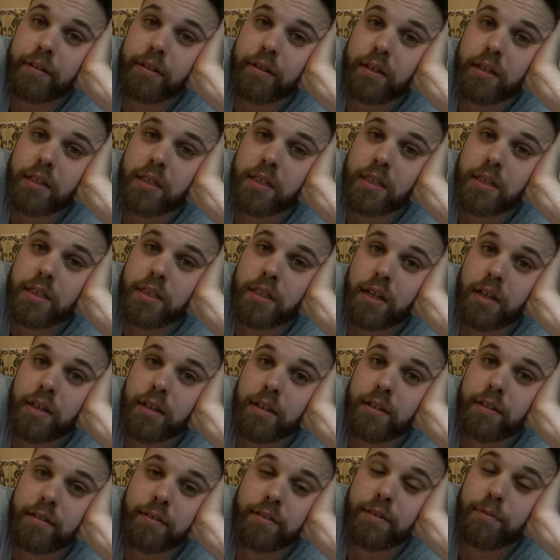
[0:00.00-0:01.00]
Because it's,
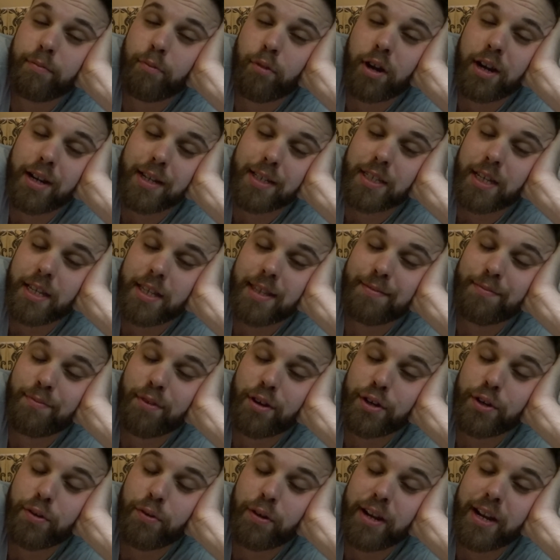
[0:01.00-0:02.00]
the more I say it, the
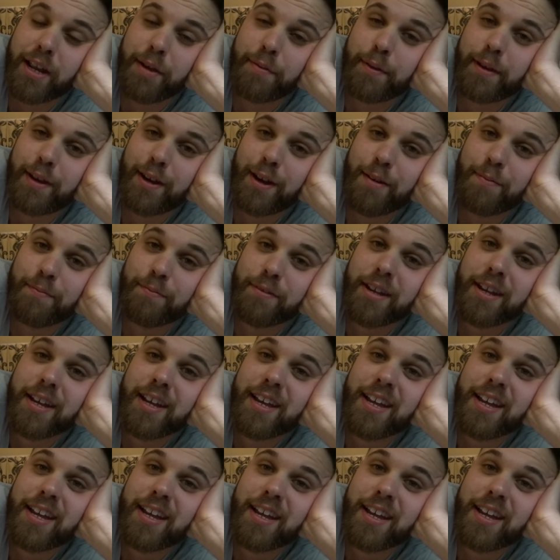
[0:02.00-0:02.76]
more annoyed I become.